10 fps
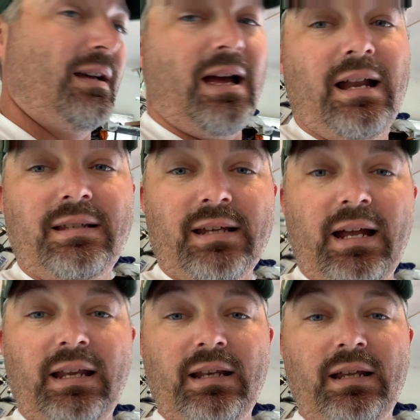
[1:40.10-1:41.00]
I
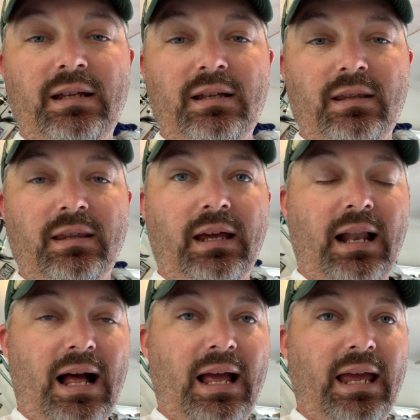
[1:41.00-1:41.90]
decided
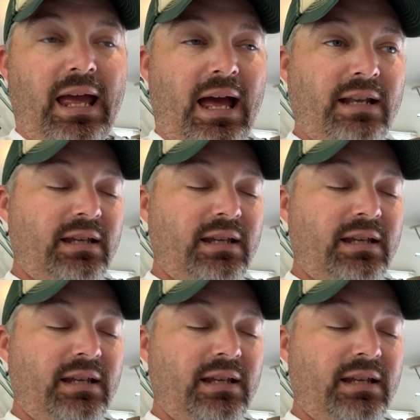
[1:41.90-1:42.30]
that I had to